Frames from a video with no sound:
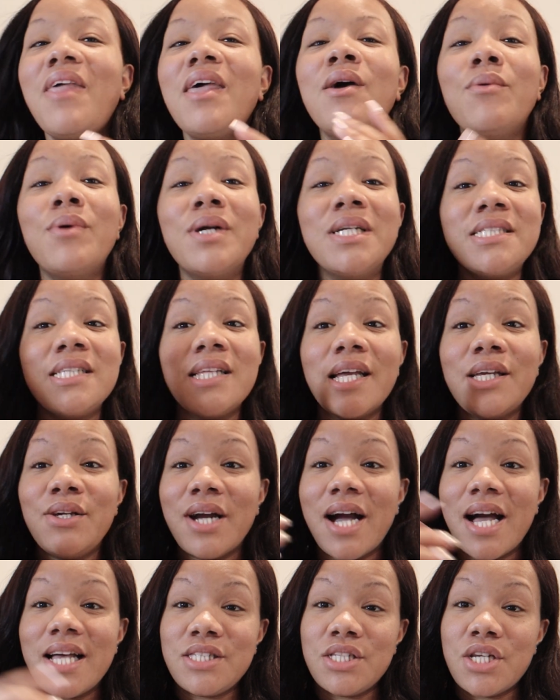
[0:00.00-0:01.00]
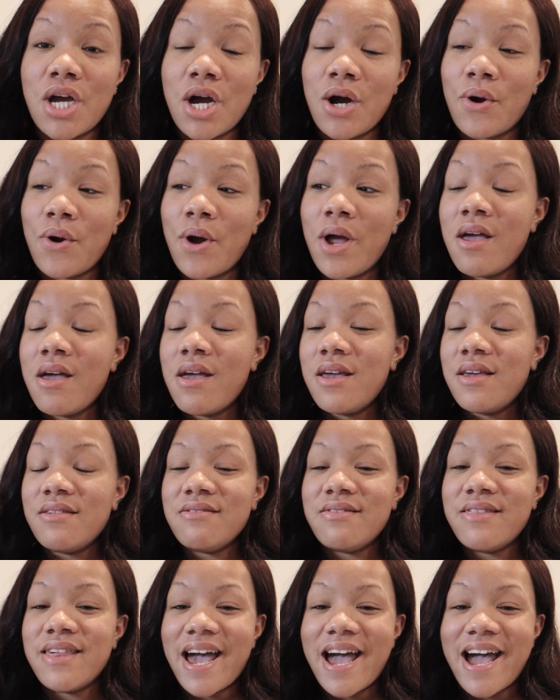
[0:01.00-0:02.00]
I wanted to let you guys know
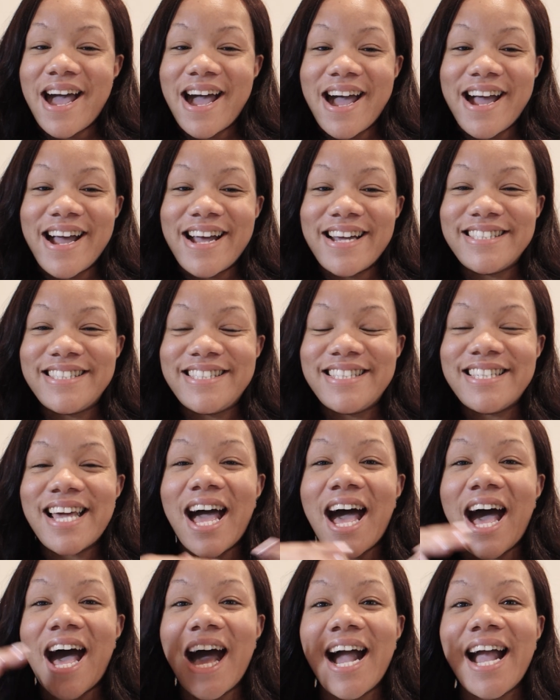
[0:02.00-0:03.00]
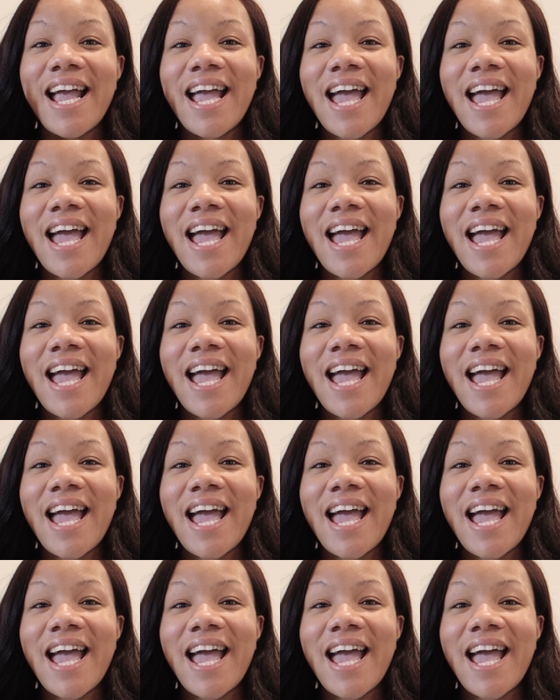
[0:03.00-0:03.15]
that I